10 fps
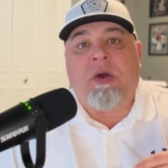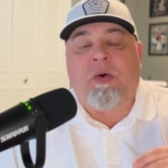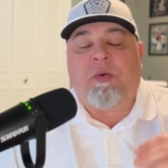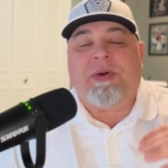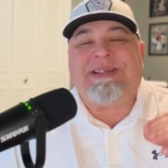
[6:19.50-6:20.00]

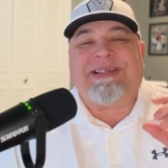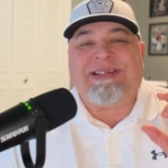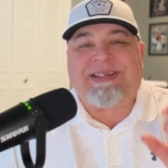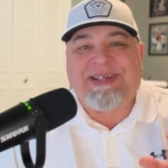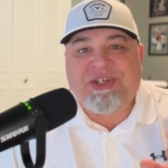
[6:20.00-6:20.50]
Well, it's
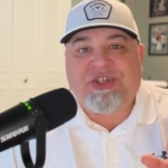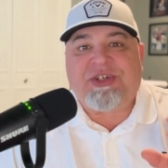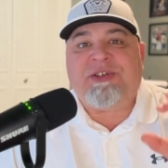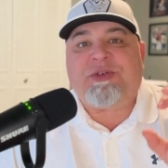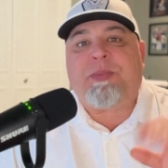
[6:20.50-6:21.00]

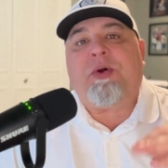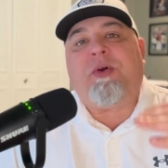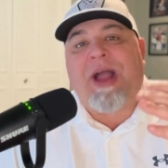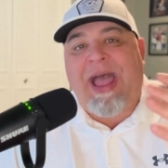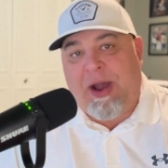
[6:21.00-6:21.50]
decisions
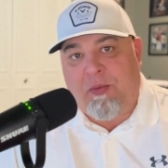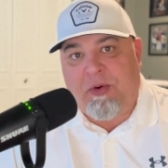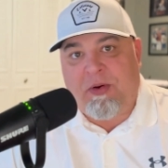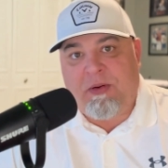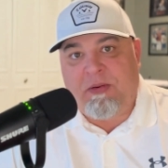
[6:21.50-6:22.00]
per
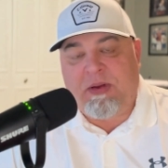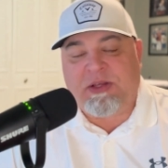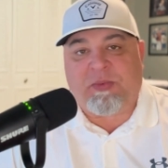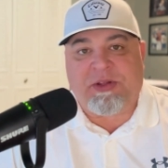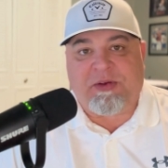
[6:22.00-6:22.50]
hour
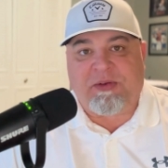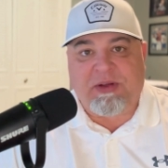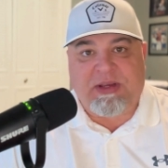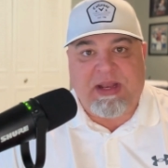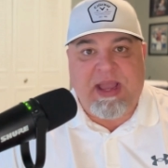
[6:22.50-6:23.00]
is what they're
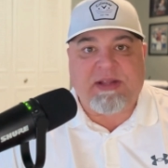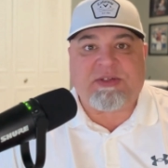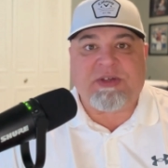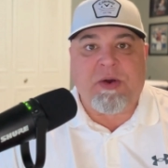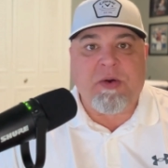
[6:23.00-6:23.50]
looking at.
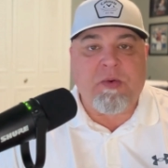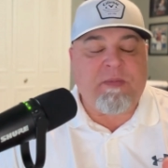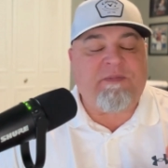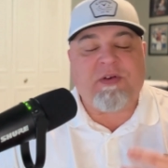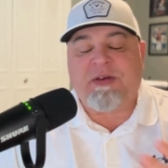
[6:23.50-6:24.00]
So
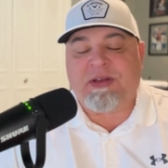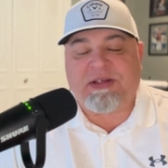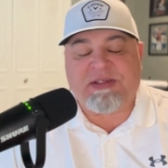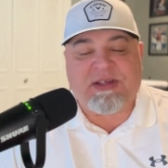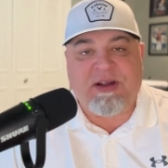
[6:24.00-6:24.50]
if you're in the
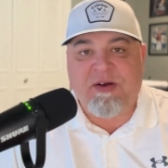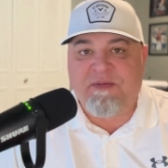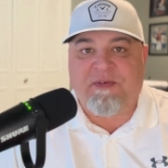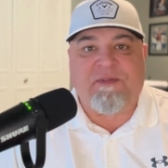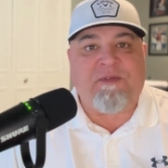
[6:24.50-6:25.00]
casino
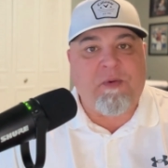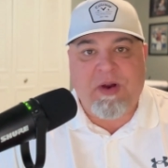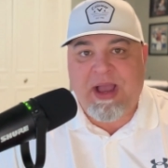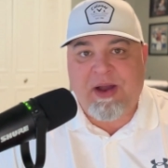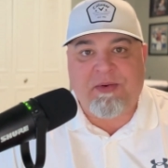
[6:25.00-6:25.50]
for
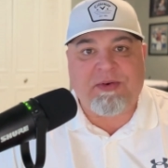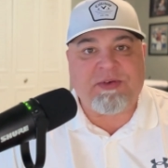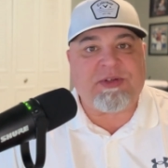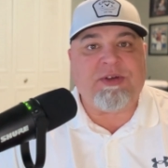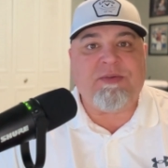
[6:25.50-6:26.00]
4
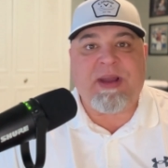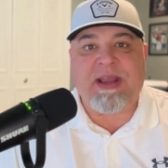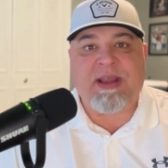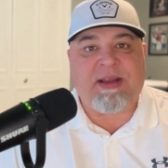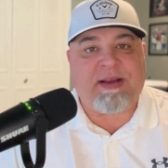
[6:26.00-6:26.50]
hours and you
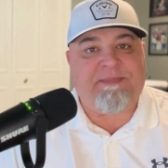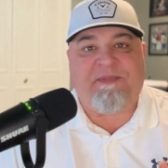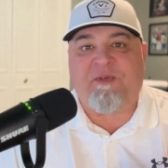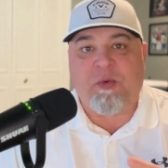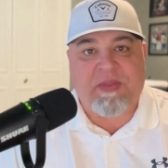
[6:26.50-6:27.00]
make
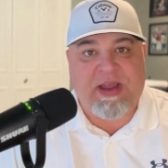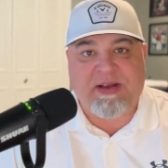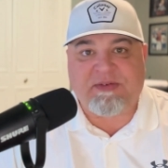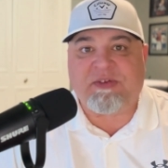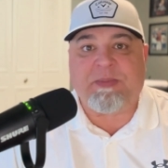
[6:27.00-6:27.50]

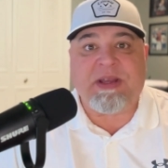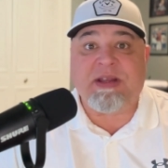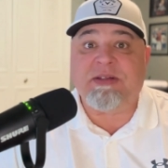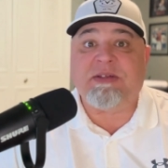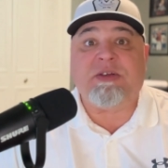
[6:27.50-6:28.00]
4,000
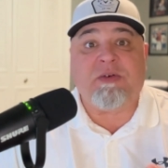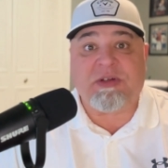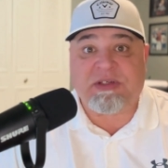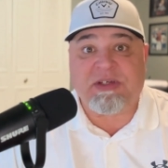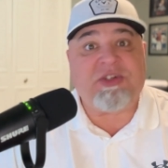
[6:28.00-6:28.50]
spins, your
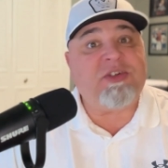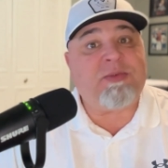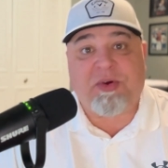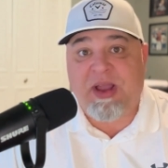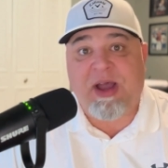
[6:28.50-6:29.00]
decisions
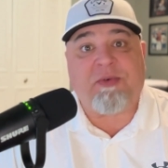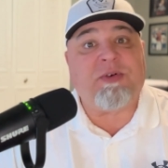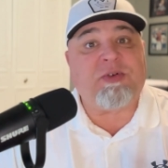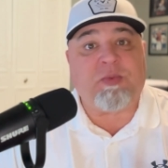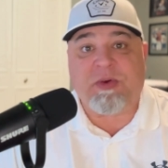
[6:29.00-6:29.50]
per
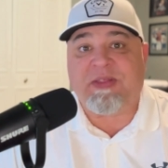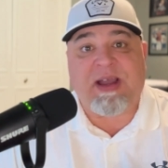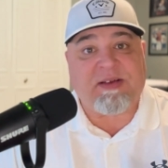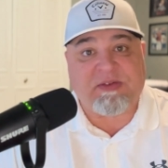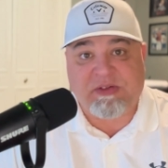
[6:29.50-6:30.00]
hour is
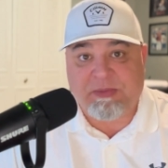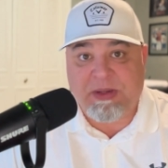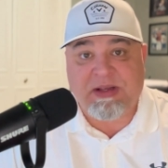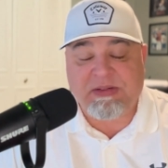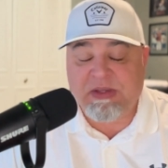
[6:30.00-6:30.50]
1,000
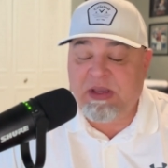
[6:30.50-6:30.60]
spins.